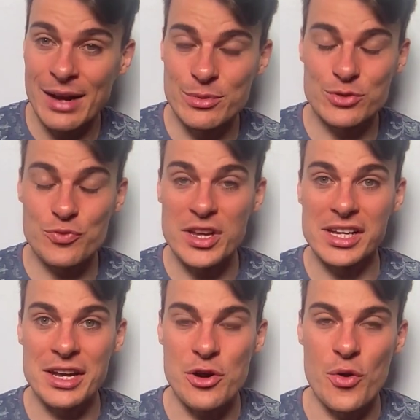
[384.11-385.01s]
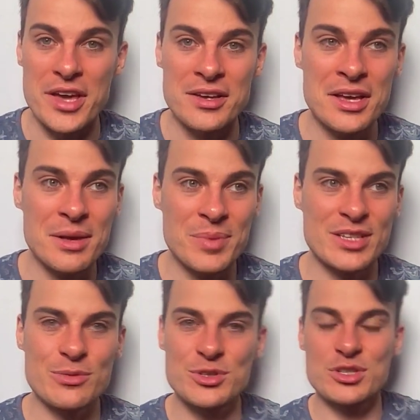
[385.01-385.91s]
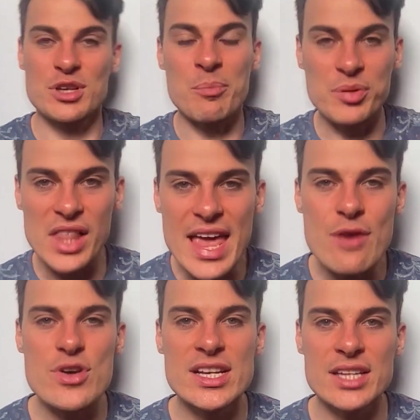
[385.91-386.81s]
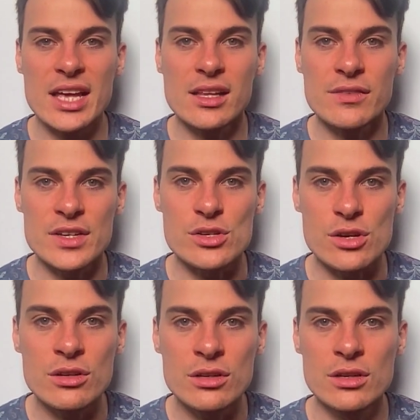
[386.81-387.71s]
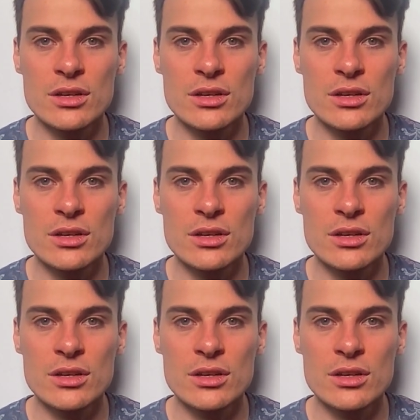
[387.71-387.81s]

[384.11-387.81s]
And it was really annoying because it was just a blaring television.